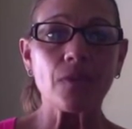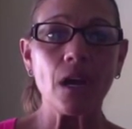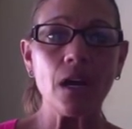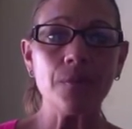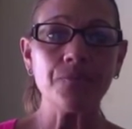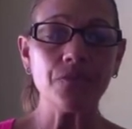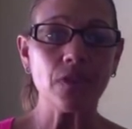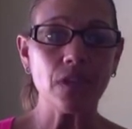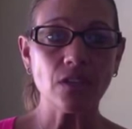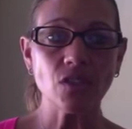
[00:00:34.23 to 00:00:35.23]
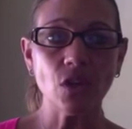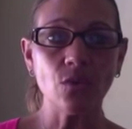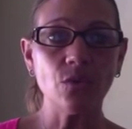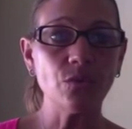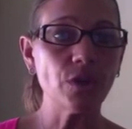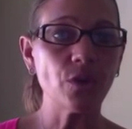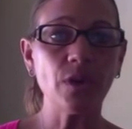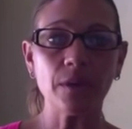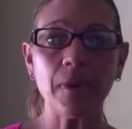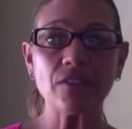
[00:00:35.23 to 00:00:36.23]
Um, so real
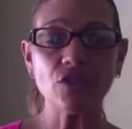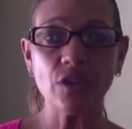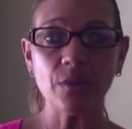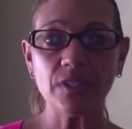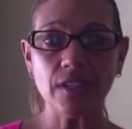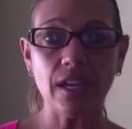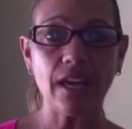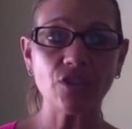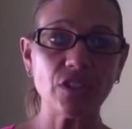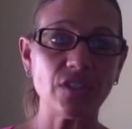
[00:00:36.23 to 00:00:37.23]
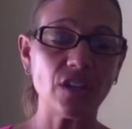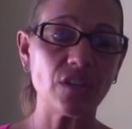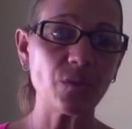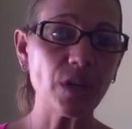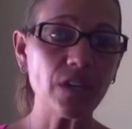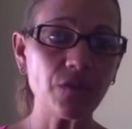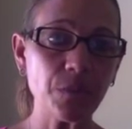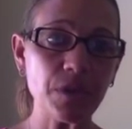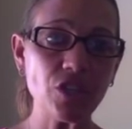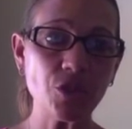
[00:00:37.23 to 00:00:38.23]
quick, my story was I actually started working for
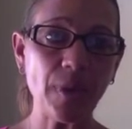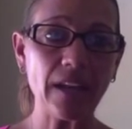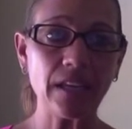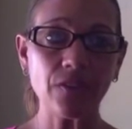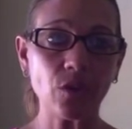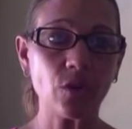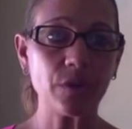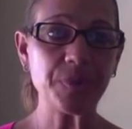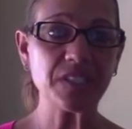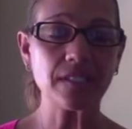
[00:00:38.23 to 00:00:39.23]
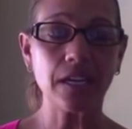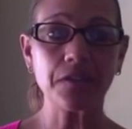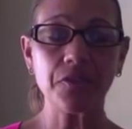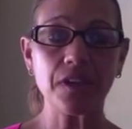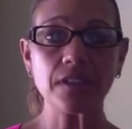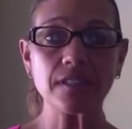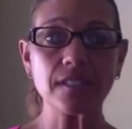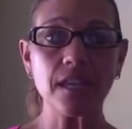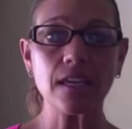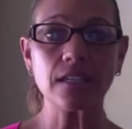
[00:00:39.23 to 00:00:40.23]
Beachbody on the corporate side of things,
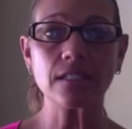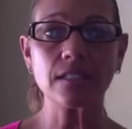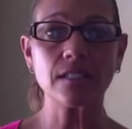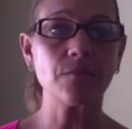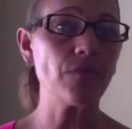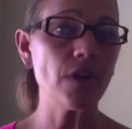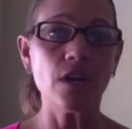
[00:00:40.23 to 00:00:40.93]
and some